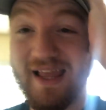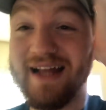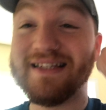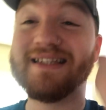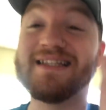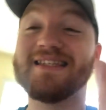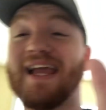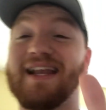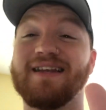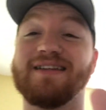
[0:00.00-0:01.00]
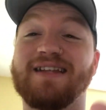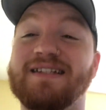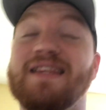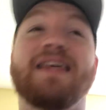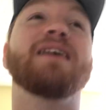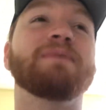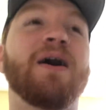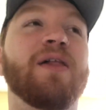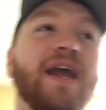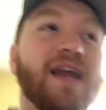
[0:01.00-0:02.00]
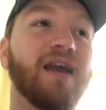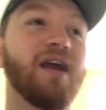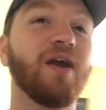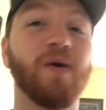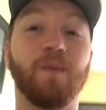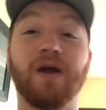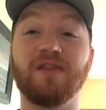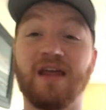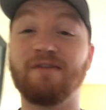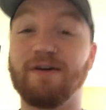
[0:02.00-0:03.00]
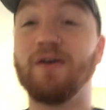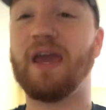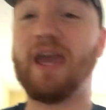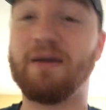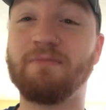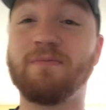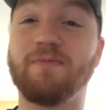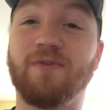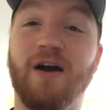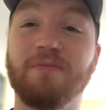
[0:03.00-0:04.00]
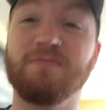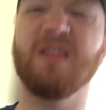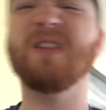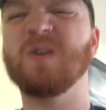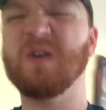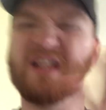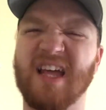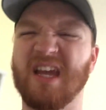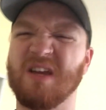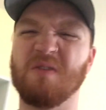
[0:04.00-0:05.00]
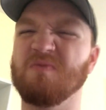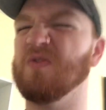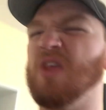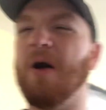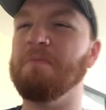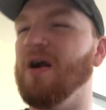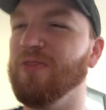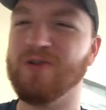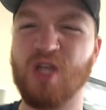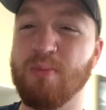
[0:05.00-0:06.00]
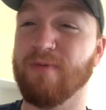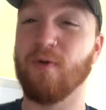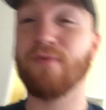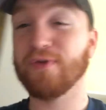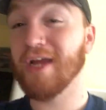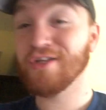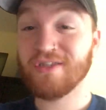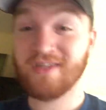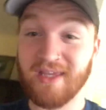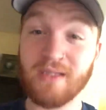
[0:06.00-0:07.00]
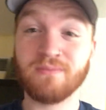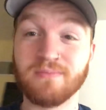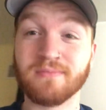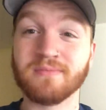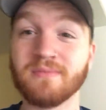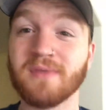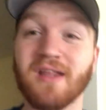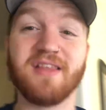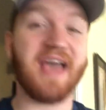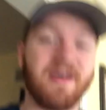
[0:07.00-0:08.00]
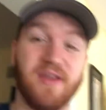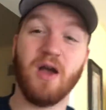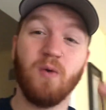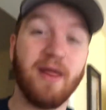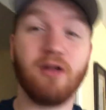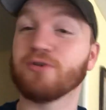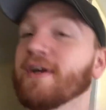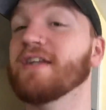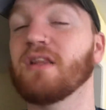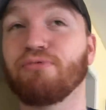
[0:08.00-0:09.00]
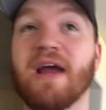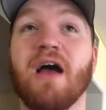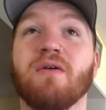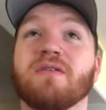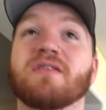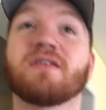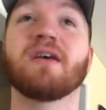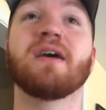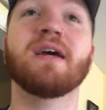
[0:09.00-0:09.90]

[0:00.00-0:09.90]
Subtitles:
insane. Like, to think about, like, where the NFL came from literally, like, a month or so before free agency, to having Odell traded to the Browns,